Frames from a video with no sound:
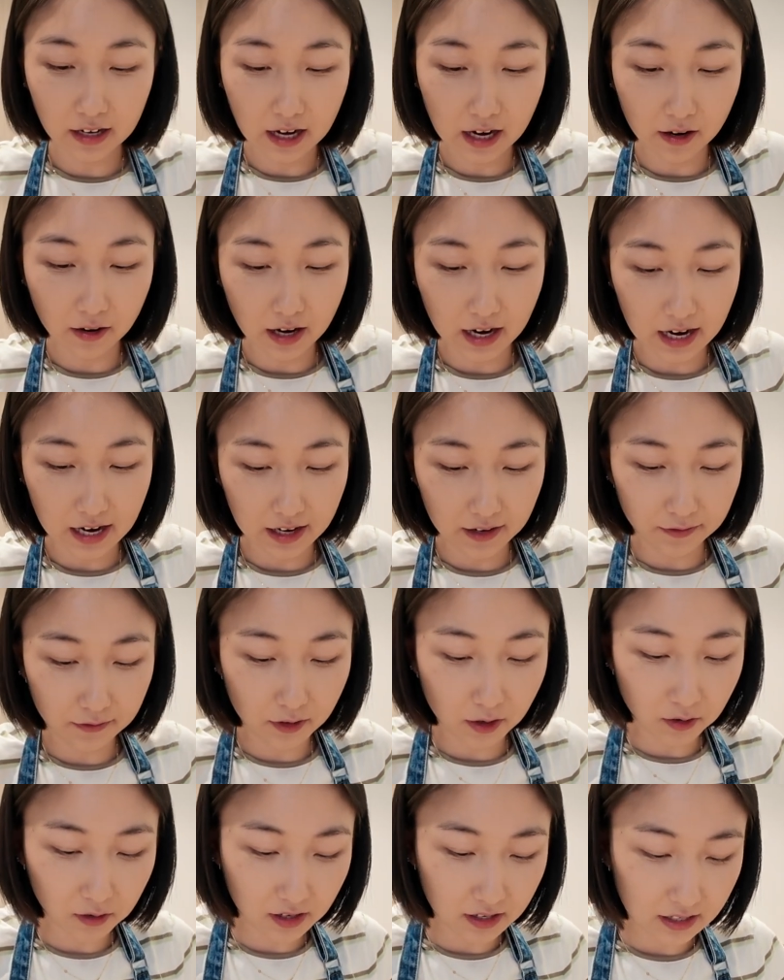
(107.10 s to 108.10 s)
now. I have
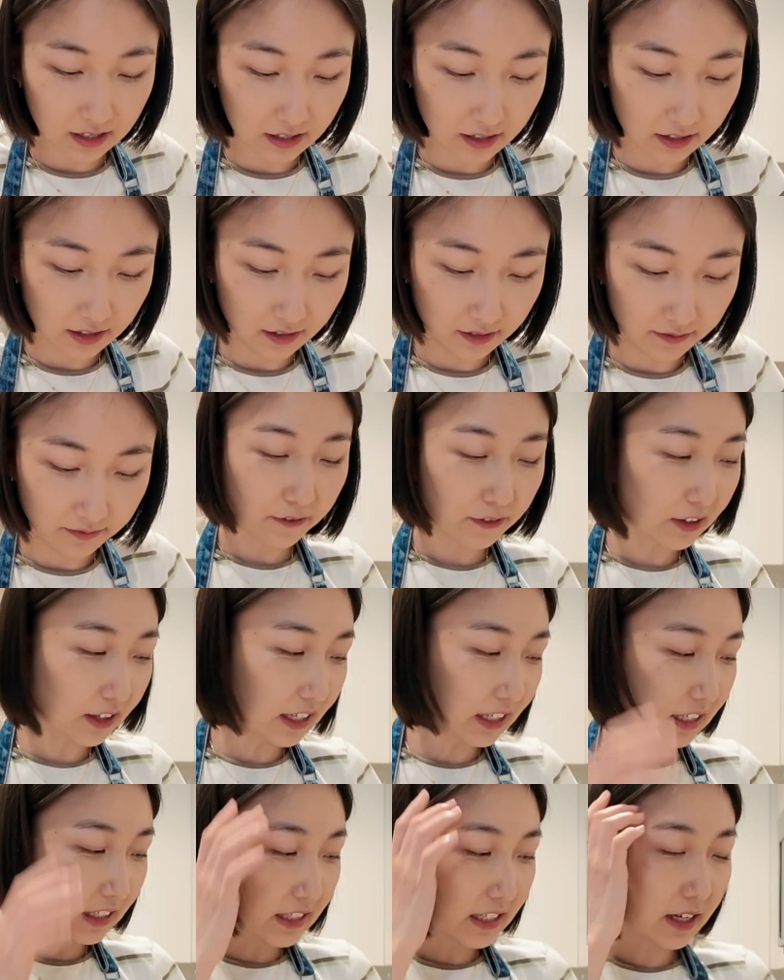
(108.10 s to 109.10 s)
no idea. I feel
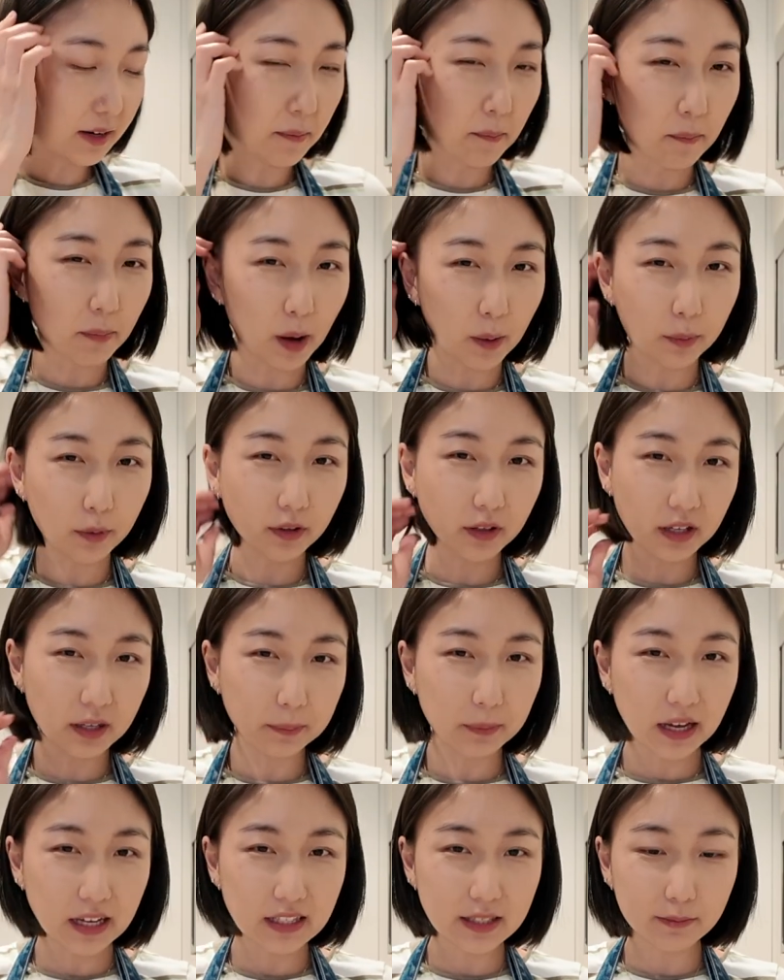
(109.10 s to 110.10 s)
like it didn't bubble
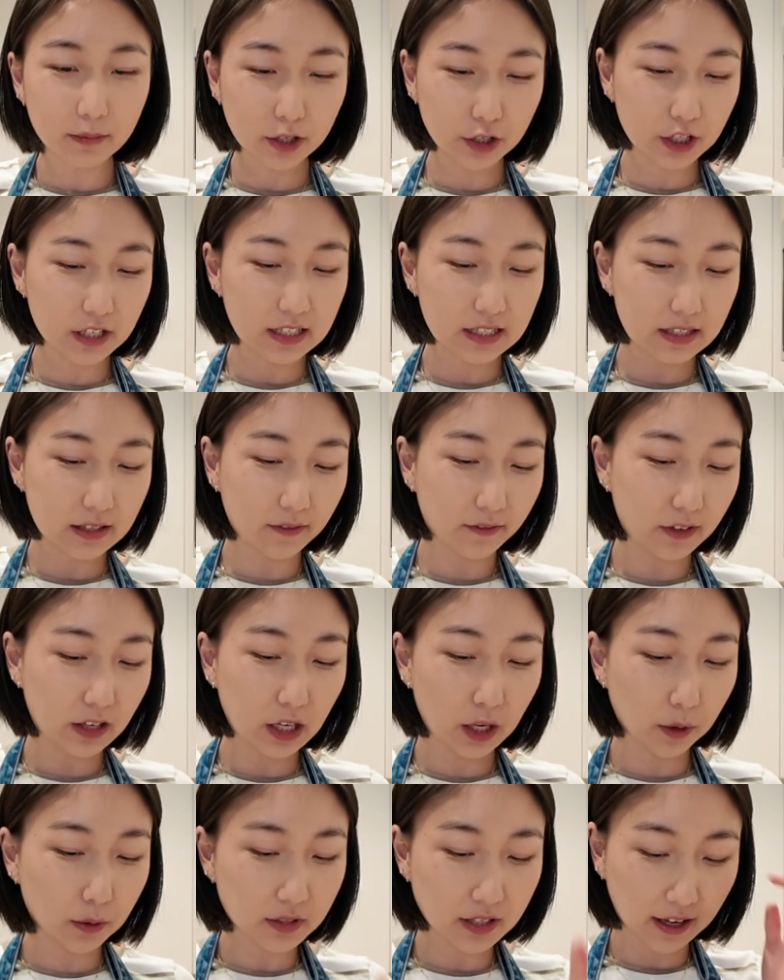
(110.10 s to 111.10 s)
up as much as the
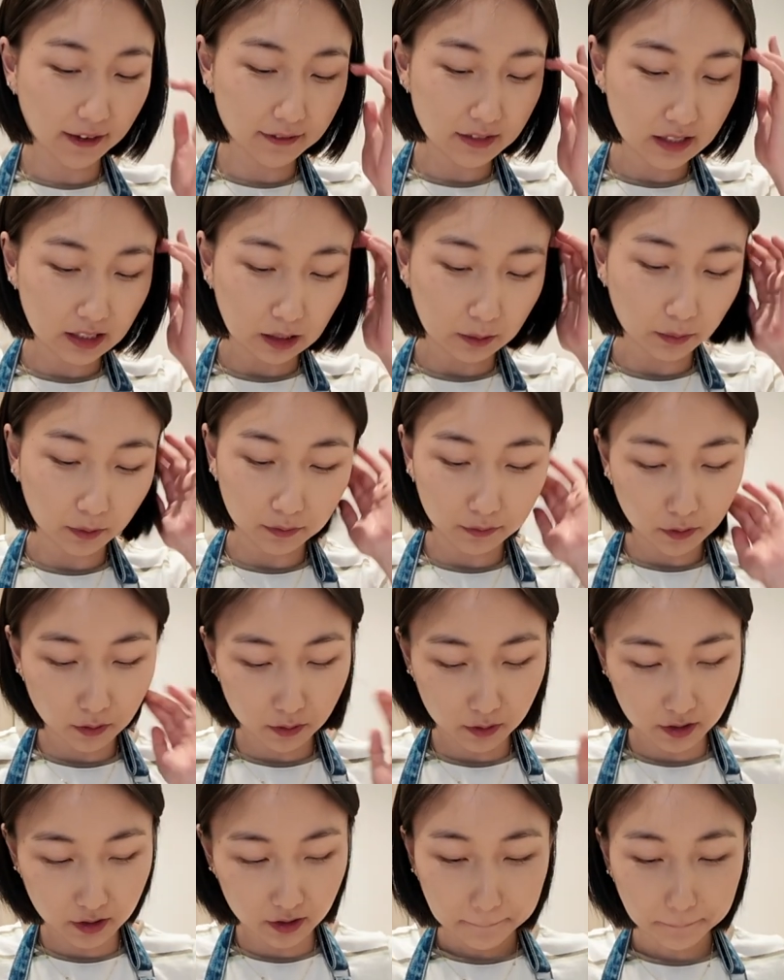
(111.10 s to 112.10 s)
videos I've seen
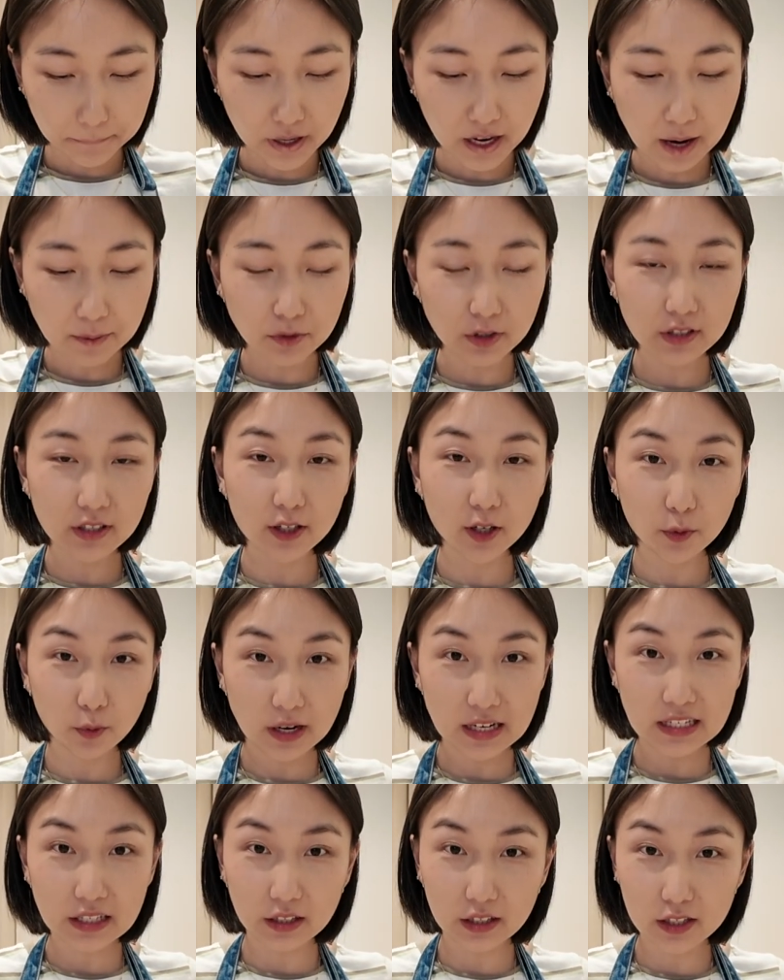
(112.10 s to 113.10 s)
before, but I'm just gonna
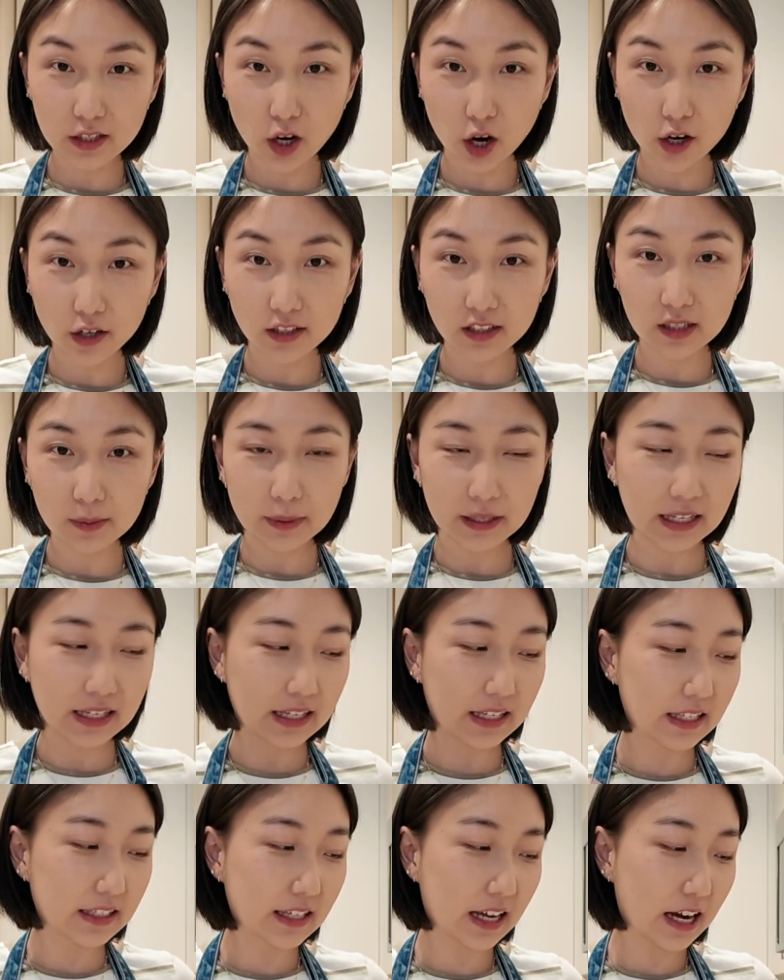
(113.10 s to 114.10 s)
wait till this hardens
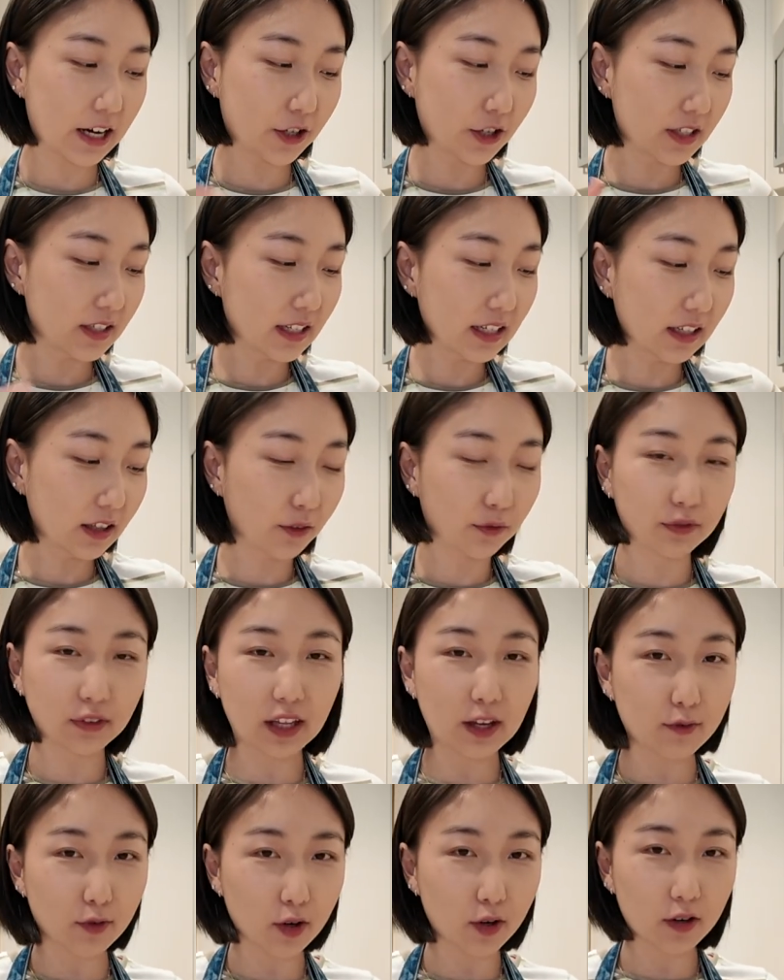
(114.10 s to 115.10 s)
because I just need the
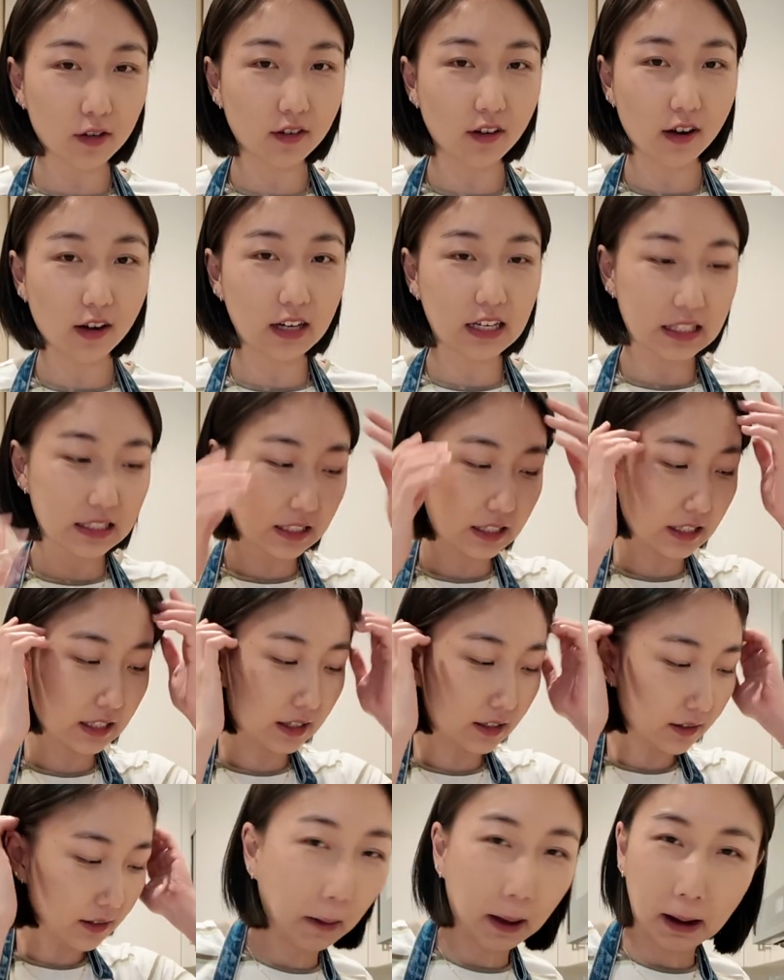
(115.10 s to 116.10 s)
flavor,
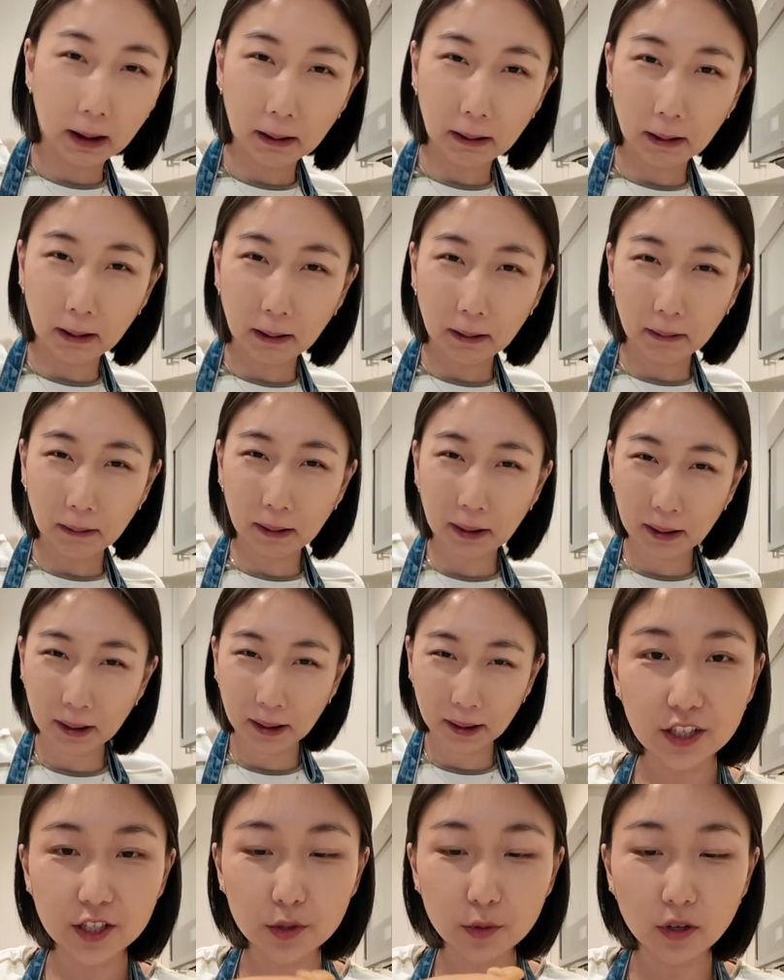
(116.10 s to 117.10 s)
honestly. I don't know.
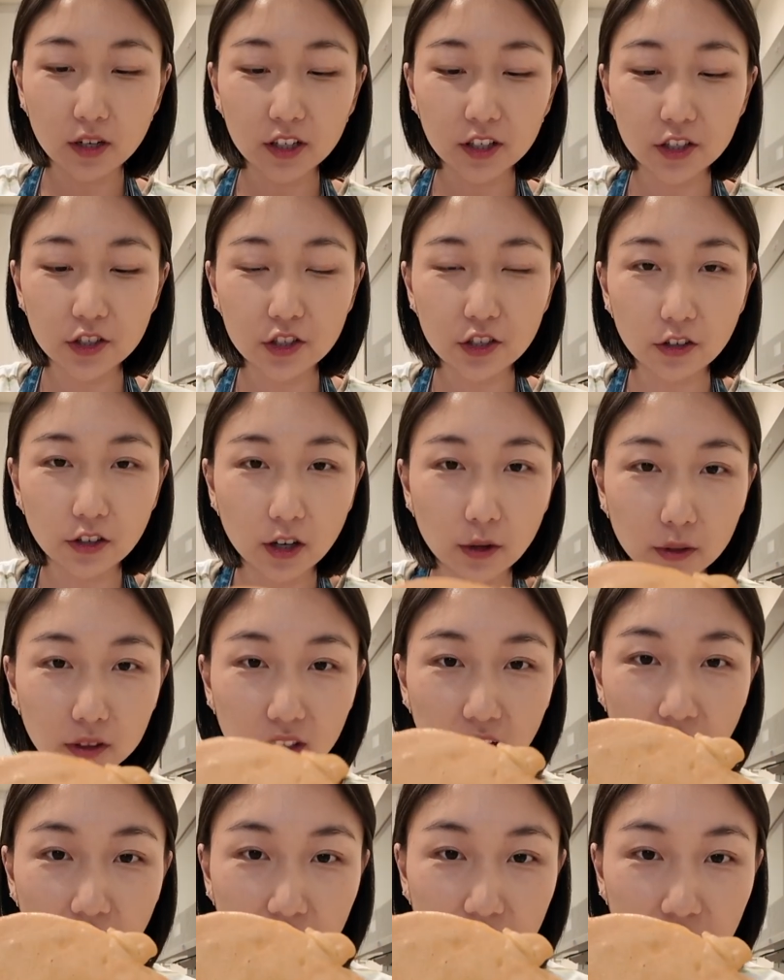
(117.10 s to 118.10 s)
I just wanted to show y'all what
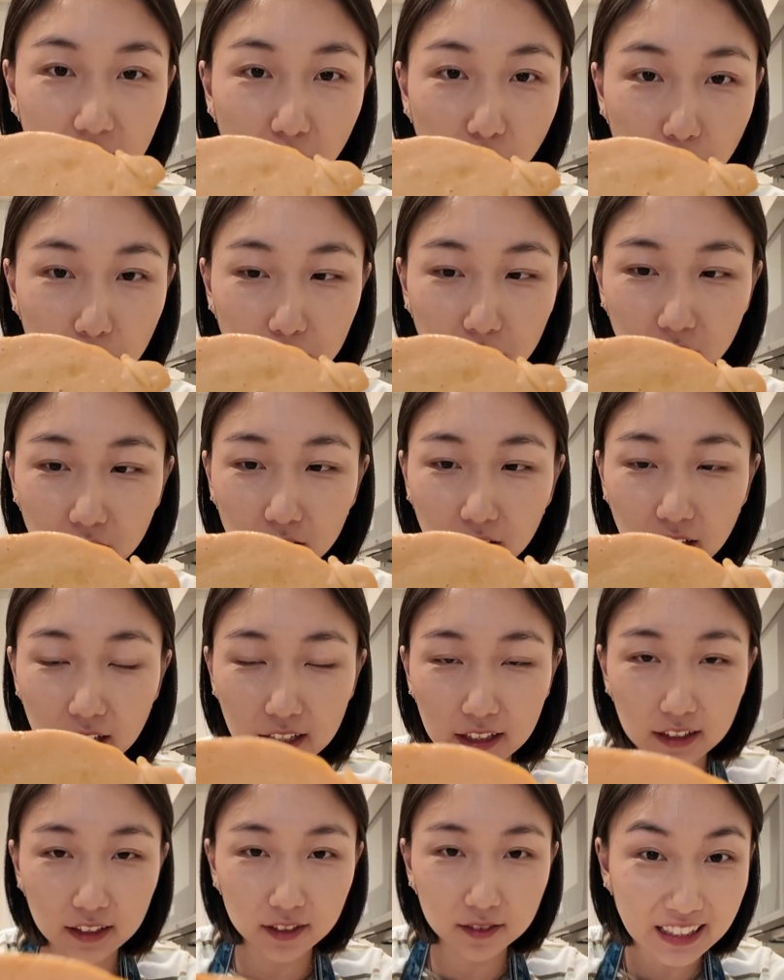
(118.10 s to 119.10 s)
the honeycomb looked
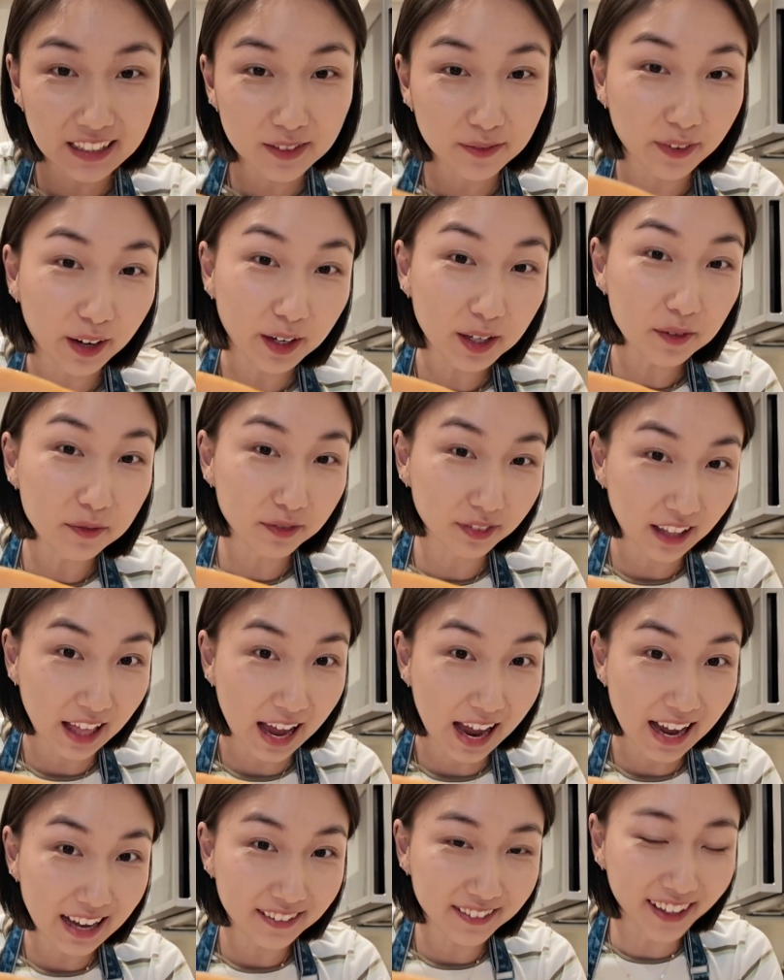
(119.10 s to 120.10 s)
like. It's very
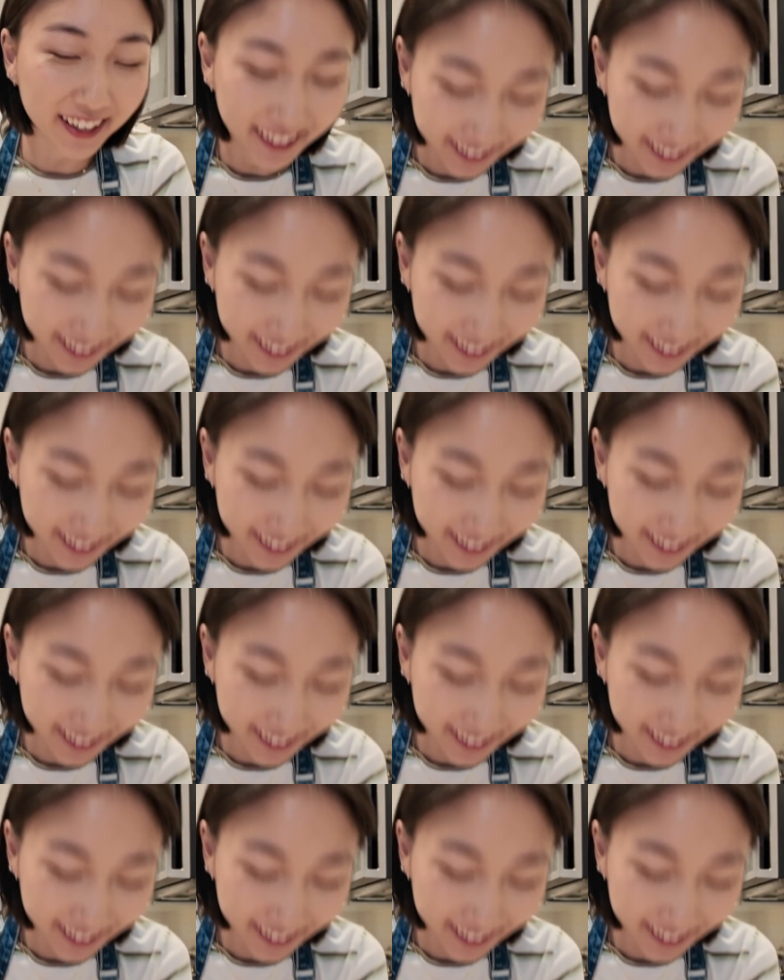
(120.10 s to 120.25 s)
flat.